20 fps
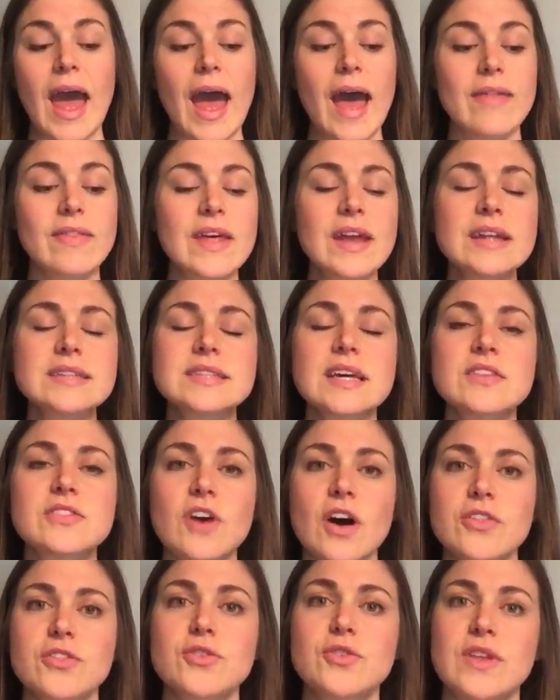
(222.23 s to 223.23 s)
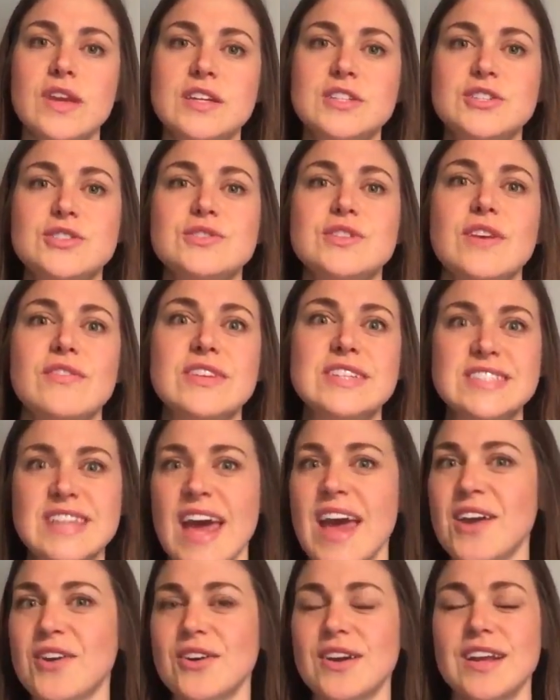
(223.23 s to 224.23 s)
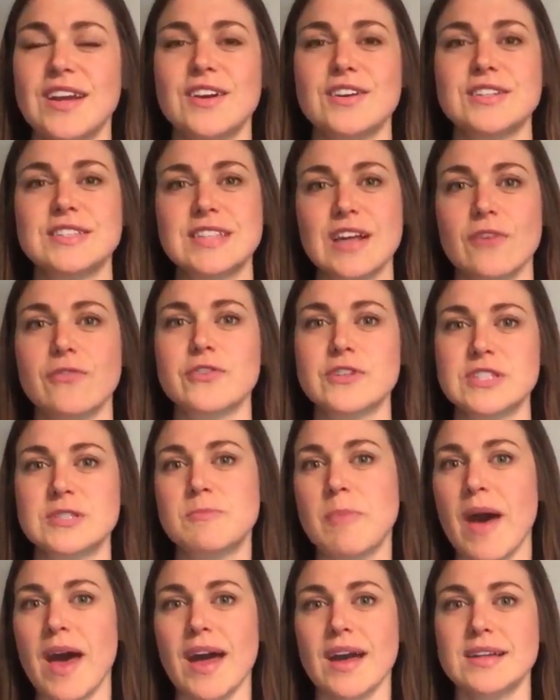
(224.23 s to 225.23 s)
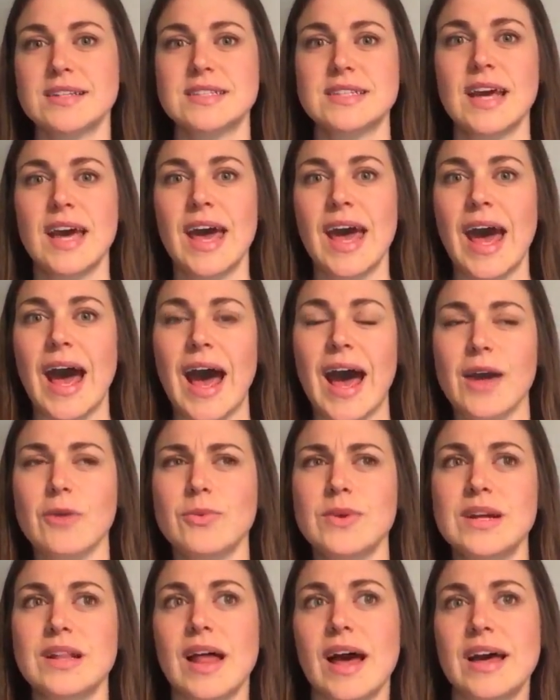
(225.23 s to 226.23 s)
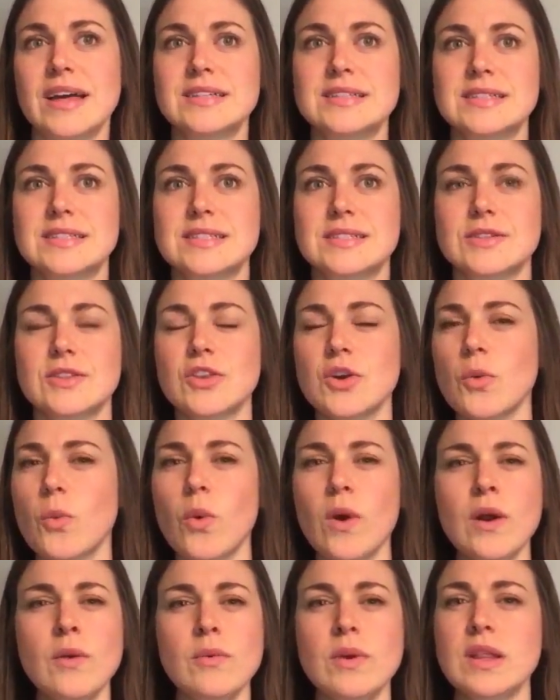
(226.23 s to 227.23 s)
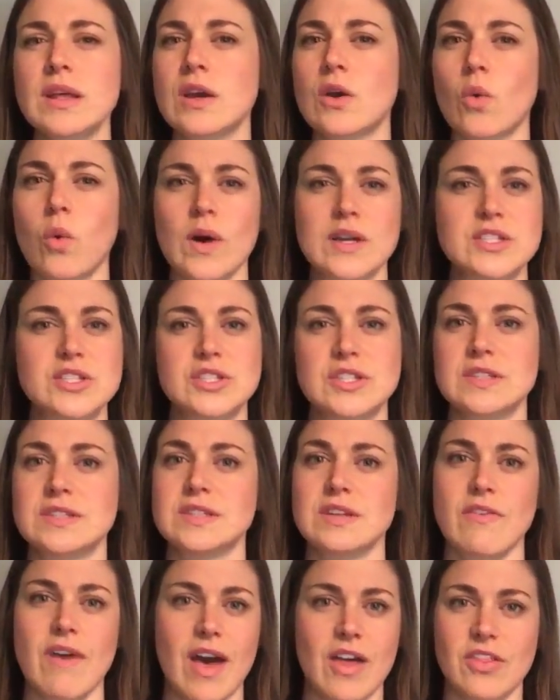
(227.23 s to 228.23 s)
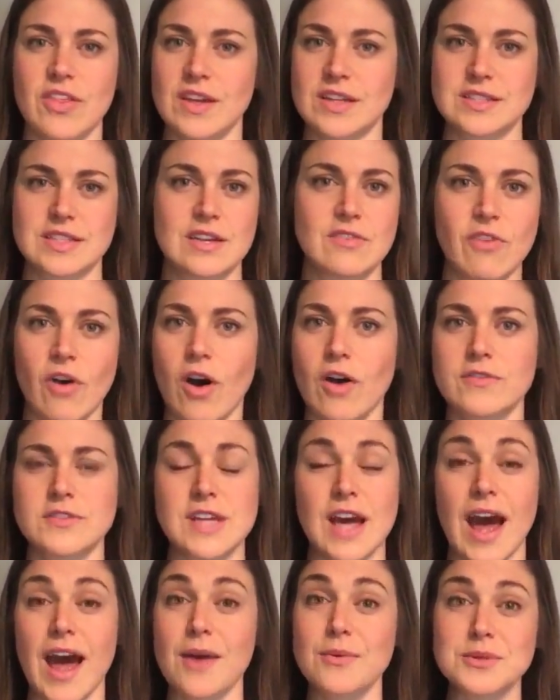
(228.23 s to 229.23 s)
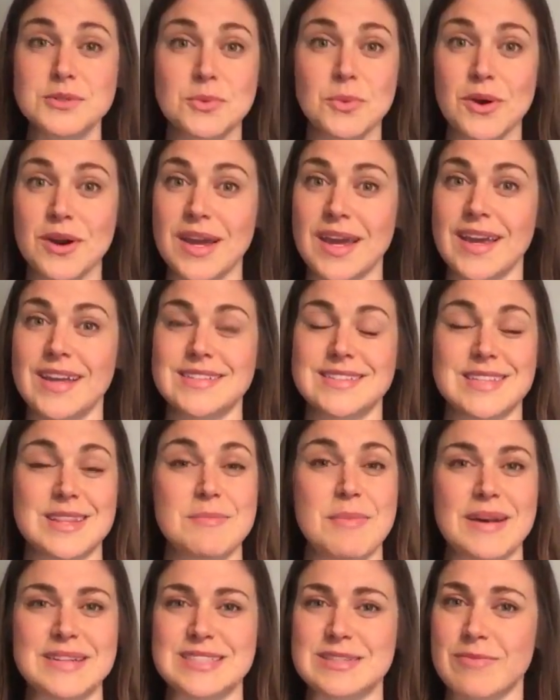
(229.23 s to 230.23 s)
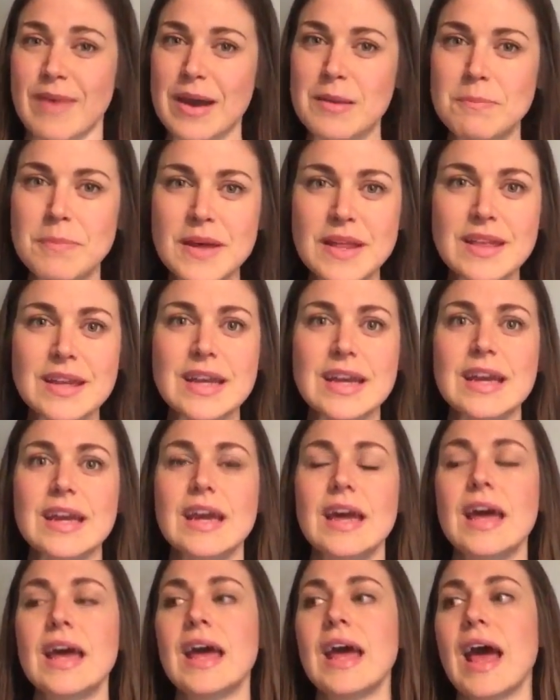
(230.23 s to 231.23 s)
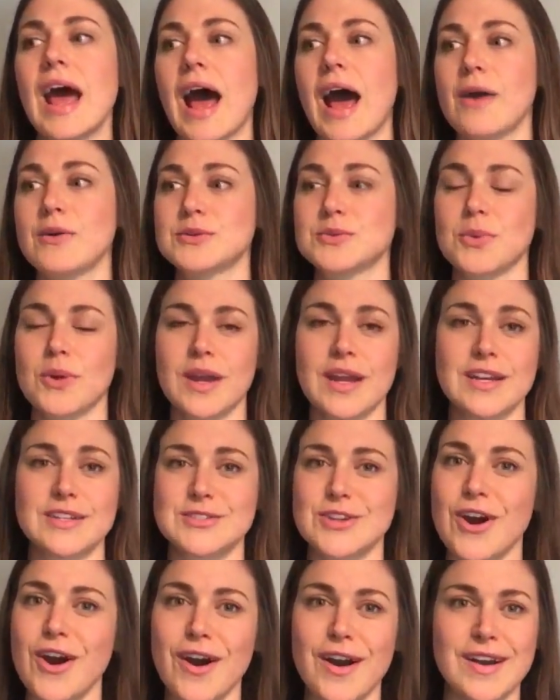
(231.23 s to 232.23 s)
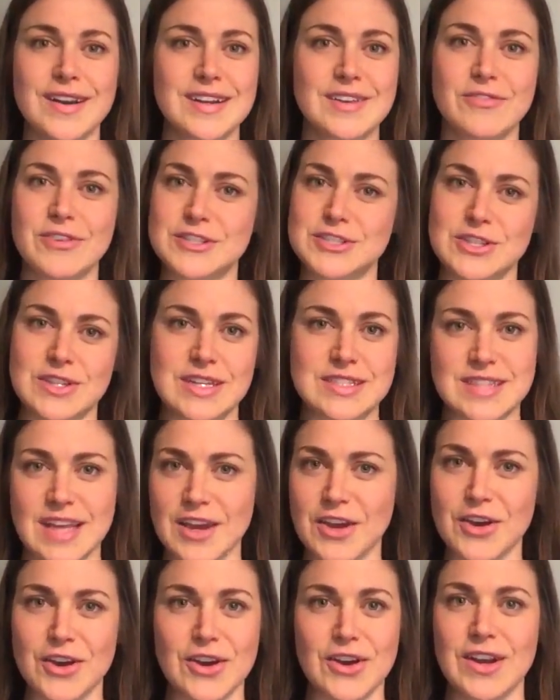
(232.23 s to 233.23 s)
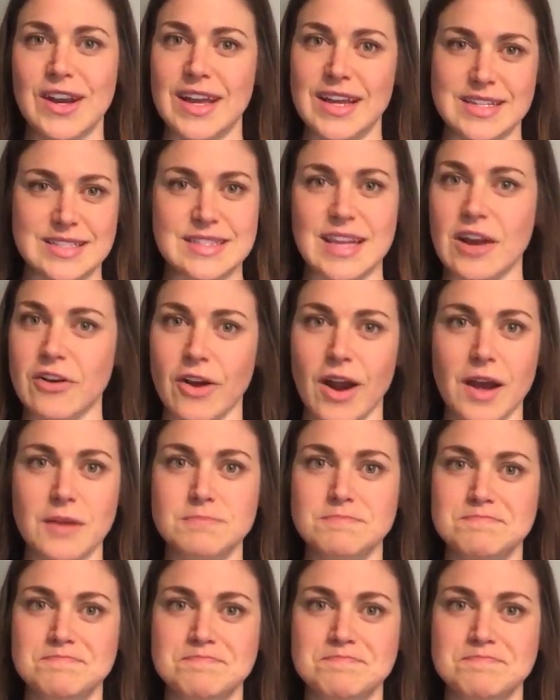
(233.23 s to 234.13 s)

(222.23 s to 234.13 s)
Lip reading: And then as I thought through the issues of integrity or self-respect, I realized there weren't really questions of ethics involved. I was working to the best of my ability. I was working as hard and efficiently as I could, etc.